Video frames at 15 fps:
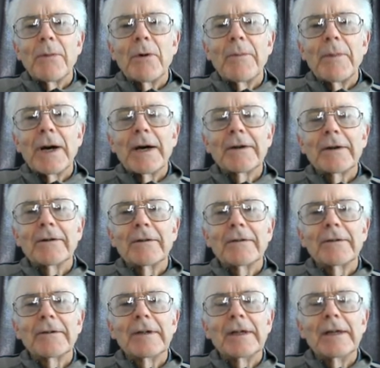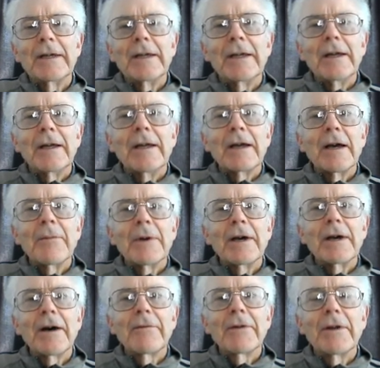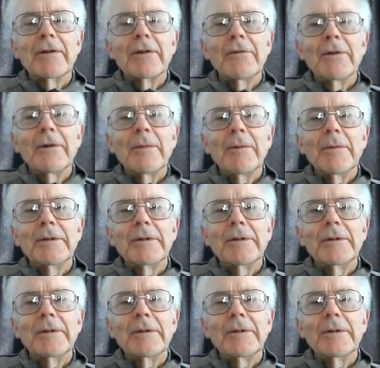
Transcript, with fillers: or particles coming after the verb.